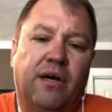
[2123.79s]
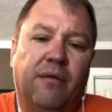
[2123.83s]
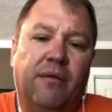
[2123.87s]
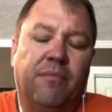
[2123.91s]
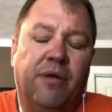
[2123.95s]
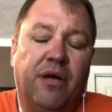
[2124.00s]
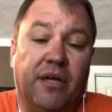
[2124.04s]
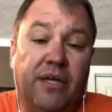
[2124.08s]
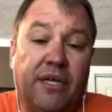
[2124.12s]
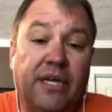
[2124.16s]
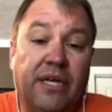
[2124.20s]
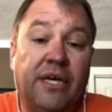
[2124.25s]

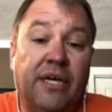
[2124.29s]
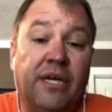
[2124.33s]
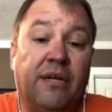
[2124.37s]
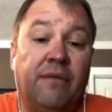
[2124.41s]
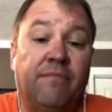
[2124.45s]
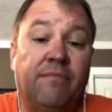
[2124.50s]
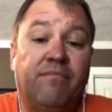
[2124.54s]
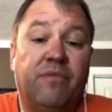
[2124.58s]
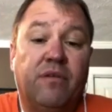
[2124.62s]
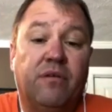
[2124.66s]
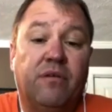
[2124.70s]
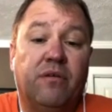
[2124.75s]

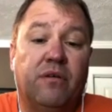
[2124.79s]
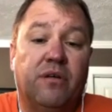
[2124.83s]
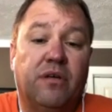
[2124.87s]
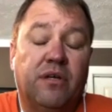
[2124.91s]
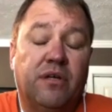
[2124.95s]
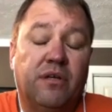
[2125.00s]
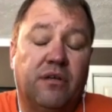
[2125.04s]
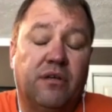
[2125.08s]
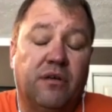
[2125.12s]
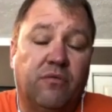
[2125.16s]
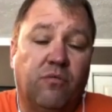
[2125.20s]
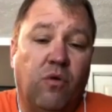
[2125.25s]
Again,
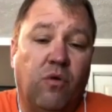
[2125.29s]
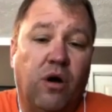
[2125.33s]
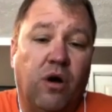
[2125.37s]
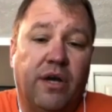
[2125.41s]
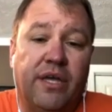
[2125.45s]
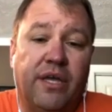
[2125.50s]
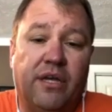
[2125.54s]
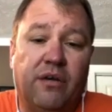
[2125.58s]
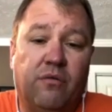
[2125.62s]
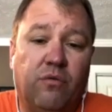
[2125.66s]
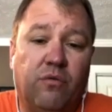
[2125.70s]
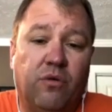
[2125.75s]

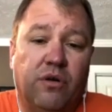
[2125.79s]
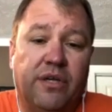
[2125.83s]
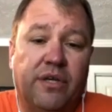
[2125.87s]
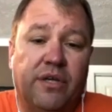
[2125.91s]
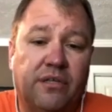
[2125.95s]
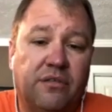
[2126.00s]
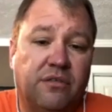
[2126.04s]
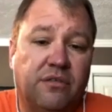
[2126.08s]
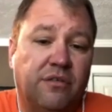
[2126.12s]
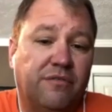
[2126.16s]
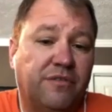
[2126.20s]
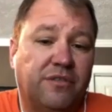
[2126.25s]
walking a working
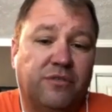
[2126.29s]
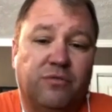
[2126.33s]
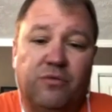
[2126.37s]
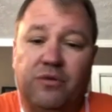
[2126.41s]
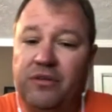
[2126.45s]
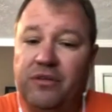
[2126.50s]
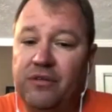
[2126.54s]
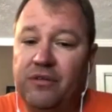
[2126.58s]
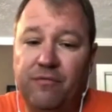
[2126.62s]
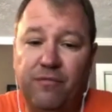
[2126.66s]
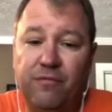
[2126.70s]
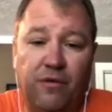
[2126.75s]
surface where
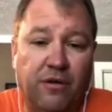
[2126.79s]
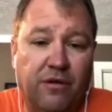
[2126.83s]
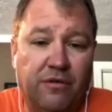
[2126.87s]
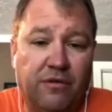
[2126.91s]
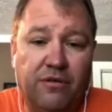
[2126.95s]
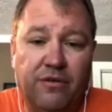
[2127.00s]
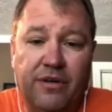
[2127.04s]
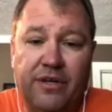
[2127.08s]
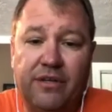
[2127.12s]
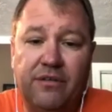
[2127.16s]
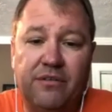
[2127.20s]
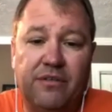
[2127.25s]
you could fall
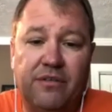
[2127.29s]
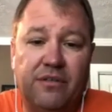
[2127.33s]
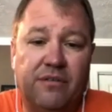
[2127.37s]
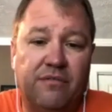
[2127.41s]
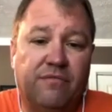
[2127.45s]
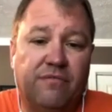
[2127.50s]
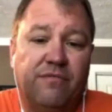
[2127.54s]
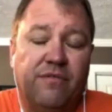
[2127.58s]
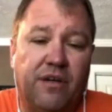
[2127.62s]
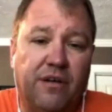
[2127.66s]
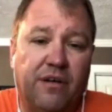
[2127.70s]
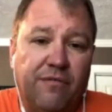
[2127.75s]
greater than
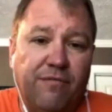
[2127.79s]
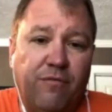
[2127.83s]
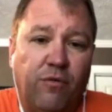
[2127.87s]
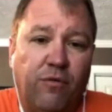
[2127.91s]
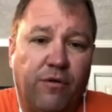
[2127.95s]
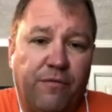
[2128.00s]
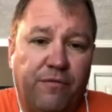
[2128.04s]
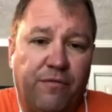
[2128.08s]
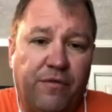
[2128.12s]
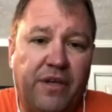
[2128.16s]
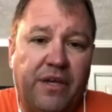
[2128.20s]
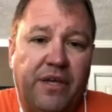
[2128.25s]
uh, four
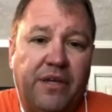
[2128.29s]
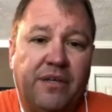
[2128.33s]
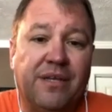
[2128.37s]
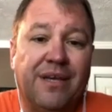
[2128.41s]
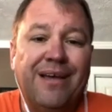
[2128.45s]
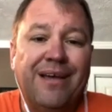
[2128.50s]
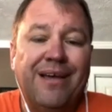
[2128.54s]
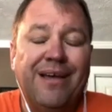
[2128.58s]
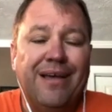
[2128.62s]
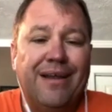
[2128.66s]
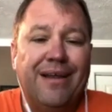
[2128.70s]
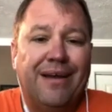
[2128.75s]
feet,
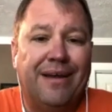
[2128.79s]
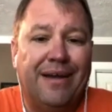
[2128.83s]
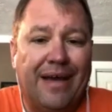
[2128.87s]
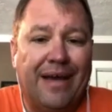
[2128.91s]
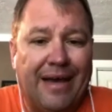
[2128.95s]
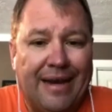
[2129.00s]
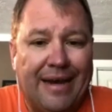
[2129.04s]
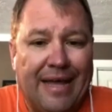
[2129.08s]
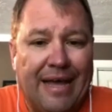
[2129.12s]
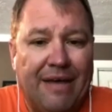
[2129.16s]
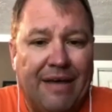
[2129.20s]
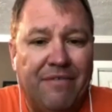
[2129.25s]

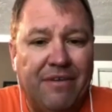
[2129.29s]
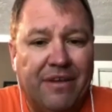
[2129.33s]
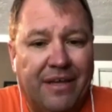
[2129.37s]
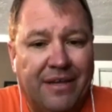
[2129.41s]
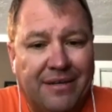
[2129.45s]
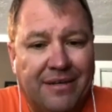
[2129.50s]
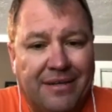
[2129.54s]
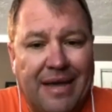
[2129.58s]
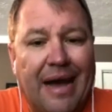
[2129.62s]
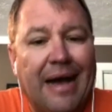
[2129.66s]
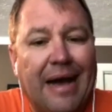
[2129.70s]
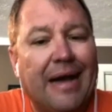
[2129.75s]
not having a
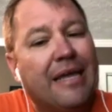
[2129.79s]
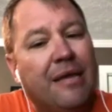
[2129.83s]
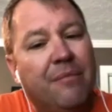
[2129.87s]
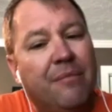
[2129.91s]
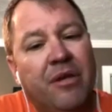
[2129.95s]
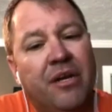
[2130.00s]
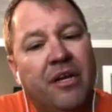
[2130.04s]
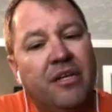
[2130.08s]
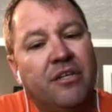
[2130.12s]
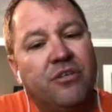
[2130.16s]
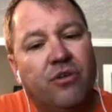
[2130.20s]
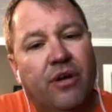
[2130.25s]

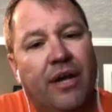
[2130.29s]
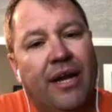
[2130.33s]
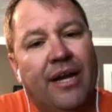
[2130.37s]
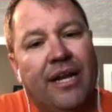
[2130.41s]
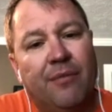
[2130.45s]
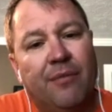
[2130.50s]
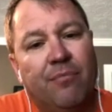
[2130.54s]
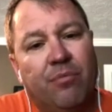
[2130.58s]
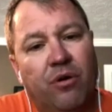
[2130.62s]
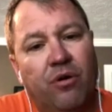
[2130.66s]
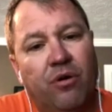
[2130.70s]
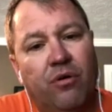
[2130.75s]
documented
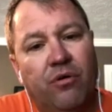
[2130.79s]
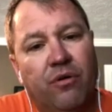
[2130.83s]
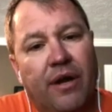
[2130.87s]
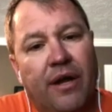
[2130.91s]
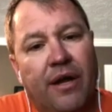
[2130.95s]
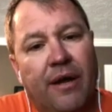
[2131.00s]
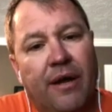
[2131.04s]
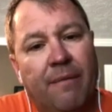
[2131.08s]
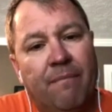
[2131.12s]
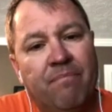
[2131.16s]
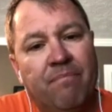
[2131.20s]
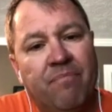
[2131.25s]
training
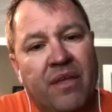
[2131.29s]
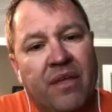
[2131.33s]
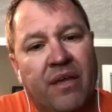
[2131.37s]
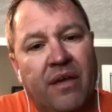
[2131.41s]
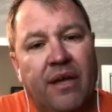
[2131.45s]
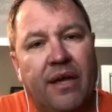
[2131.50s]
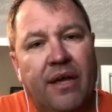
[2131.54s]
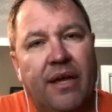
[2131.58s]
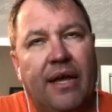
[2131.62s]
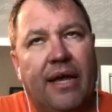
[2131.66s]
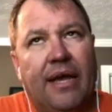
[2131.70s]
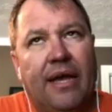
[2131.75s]
program,
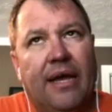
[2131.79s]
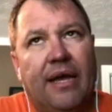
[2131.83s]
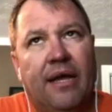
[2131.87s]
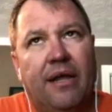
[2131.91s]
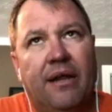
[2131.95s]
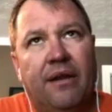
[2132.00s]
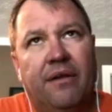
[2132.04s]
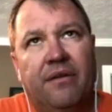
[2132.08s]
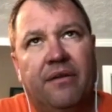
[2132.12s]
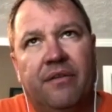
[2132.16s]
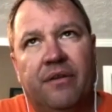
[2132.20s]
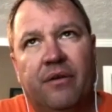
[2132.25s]

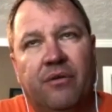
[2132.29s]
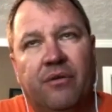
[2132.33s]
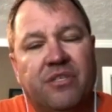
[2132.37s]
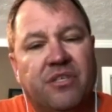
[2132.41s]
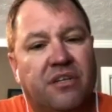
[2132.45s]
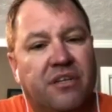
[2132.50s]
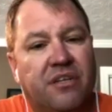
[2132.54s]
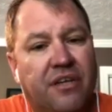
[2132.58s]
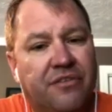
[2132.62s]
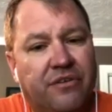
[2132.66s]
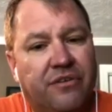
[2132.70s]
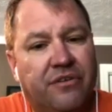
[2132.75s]
and there was
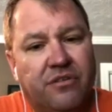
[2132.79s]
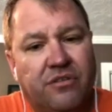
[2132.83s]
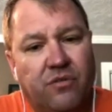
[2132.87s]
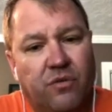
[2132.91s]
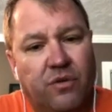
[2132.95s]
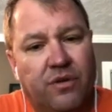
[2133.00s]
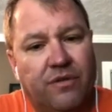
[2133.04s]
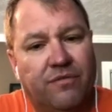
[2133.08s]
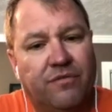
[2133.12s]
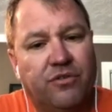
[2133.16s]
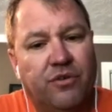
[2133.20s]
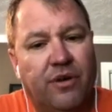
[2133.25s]
another
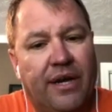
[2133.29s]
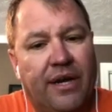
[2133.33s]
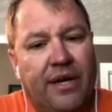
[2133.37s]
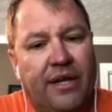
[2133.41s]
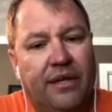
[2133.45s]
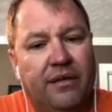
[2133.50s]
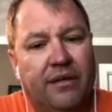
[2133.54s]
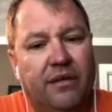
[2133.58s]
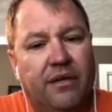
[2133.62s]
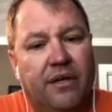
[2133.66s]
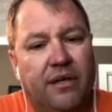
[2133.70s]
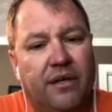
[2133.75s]
sort of
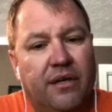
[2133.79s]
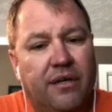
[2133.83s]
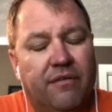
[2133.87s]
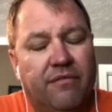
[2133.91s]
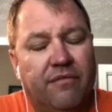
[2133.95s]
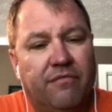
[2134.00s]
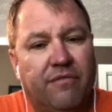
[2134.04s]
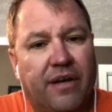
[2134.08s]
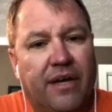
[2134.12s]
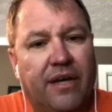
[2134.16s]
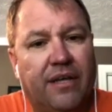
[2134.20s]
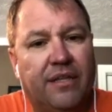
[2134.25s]
training uh,
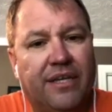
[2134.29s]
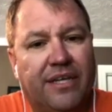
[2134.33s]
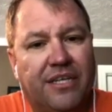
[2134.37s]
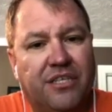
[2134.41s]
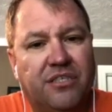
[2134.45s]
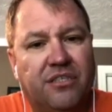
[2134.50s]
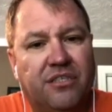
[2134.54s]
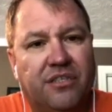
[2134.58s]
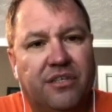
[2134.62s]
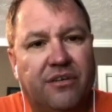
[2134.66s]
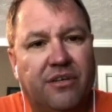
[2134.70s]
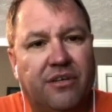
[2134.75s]

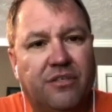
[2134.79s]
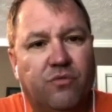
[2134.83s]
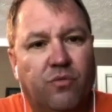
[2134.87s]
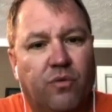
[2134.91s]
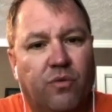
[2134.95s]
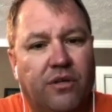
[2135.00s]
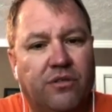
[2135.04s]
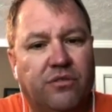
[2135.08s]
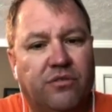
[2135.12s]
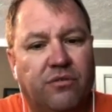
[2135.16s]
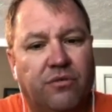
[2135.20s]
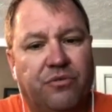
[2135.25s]
violation there as
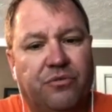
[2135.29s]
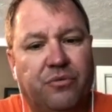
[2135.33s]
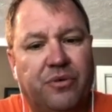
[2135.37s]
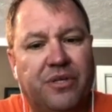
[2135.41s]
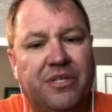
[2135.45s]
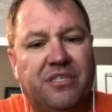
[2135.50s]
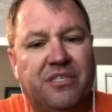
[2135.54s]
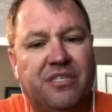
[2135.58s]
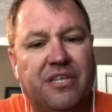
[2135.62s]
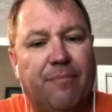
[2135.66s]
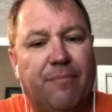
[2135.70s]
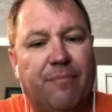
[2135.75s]
well. So three
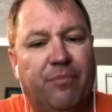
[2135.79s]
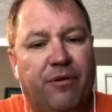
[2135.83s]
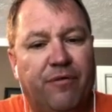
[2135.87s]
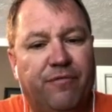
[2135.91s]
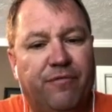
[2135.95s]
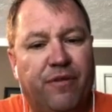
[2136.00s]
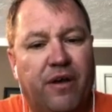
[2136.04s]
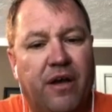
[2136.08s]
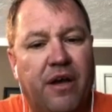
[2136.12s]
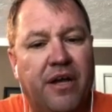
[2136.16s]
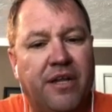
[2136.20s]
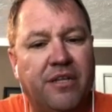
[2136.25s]
separate
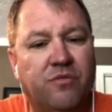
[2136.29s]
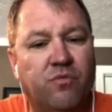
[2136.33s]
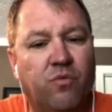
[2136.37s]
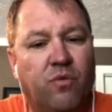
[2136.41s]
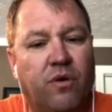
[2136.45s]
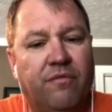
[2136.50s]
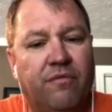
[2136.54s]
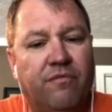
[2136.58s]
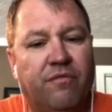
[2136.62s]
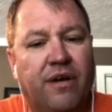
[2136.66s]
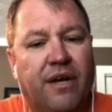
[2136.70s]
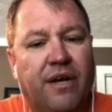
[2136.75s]
fines,
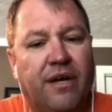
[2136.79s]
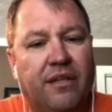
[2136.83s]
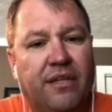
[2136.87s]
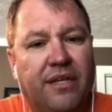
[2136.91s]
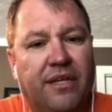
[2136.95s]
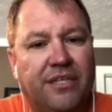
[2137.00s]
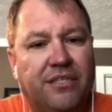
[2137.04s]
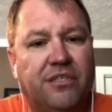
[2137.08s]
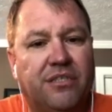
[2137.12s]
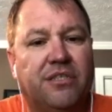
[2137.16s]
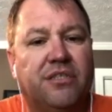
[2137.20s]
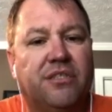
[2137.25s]
one
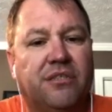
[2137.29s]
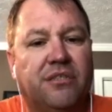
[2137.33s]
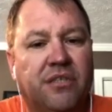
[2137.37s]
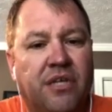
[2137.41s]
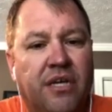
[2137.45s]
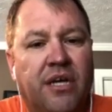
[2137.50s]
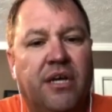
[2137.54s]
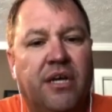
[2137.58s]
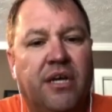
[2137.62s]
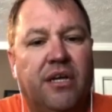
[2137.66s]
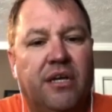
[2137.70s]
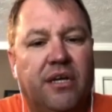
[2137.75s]
violation.
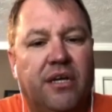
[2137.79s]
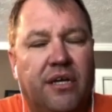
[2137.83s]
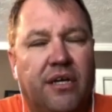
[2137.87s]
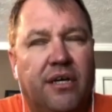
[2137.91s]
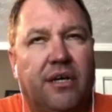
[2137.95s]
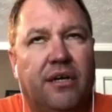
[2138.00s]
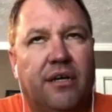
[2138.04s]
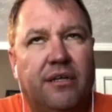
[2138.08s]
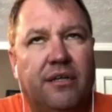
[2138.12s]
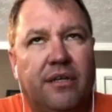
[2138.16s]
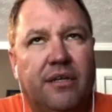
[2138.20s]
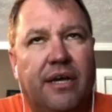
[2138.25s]

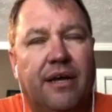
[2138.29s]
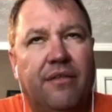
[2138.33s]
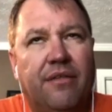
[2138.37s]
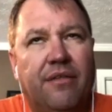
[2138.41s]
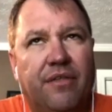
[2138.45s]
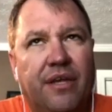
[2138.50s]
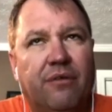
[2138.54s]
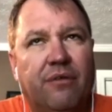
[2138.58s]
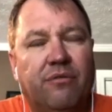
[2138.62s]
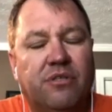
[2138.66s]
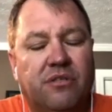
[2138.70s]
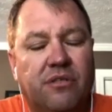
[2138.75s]
Uh, yeah, I
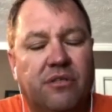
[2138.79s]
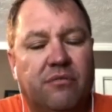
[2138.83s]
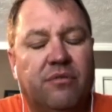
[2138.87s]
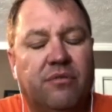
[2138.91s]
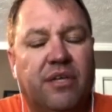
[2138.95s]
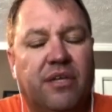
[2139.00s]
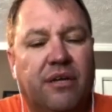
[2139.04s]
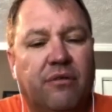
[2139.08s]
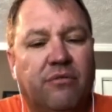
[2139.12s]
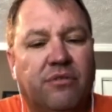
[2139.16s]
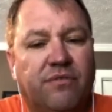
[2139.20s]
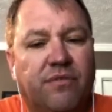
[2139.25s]
think it was. I
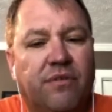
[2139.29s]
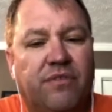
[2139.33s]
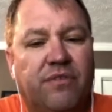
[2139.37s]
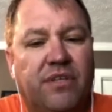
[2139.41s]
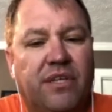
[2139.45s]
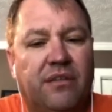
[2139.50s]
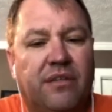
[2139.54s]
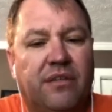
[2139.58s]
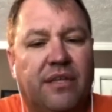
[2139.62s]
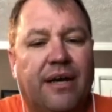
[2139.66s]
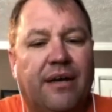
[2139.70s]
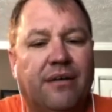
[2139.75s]
think it was
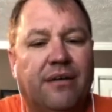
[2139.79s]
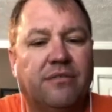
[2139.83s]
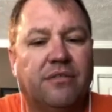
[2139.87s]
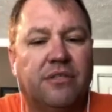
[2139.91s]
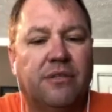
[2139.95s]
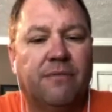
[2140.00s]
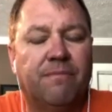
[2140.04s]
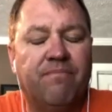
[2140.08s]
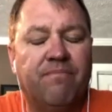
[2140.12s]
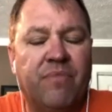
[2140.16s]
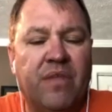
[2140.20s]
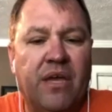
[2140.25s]
fifteen thousand.